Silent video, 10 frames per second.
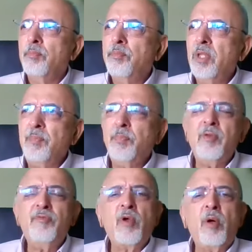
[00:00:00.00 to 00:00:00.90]

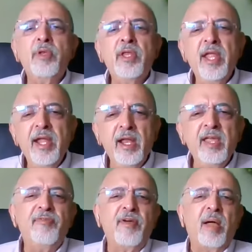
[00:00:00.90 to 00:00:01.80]
people from needy
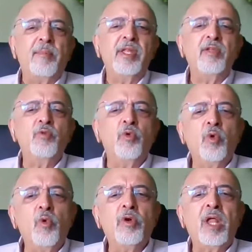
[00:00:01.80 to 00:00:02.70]
families who
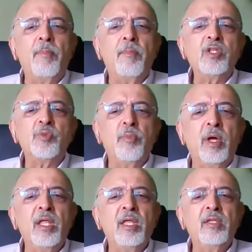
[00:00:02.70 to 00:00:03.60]
don't have much
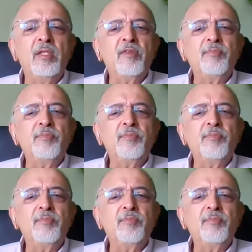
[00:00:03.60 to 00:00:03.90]
money they,